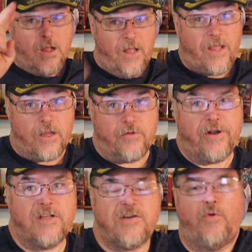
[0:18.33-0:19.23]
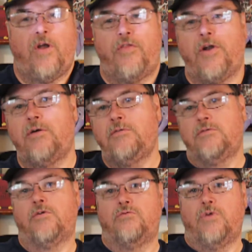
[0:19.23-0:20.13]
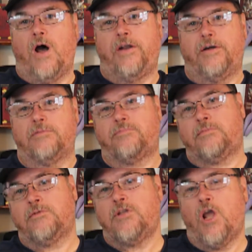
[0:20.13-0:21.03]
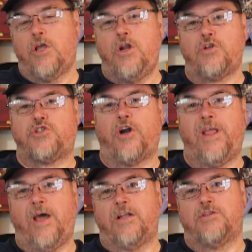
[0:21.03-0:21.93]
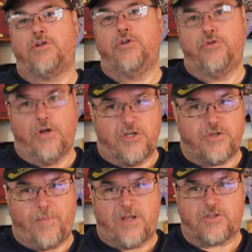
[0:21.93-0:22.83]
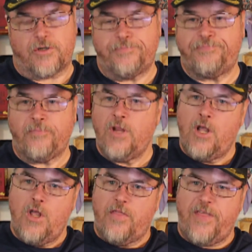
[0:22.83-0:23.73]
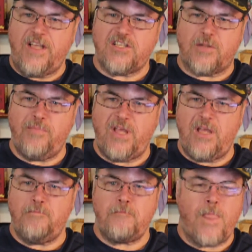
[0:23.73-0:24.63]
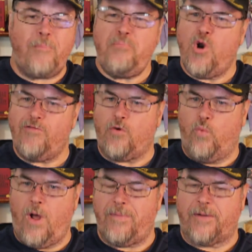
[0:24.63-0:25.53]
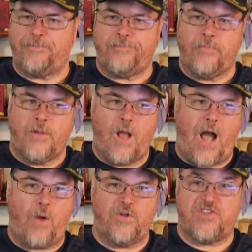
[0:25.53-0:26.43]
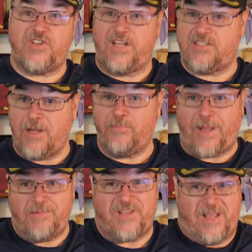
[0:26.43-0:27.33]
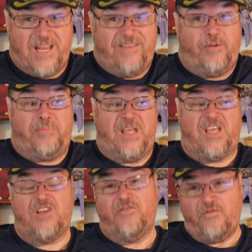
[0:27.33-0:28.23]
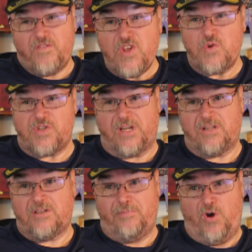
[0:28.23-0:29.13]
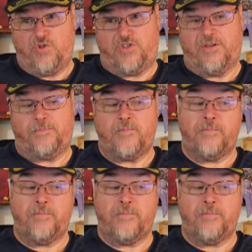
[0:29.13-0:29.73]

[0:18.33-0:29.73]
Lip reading: Hey, greetings everyone out there, Rod here. You know, starting out as a new dungeon master, things can be a bit overwhelming. I would say sometimes they can even be confusing to most.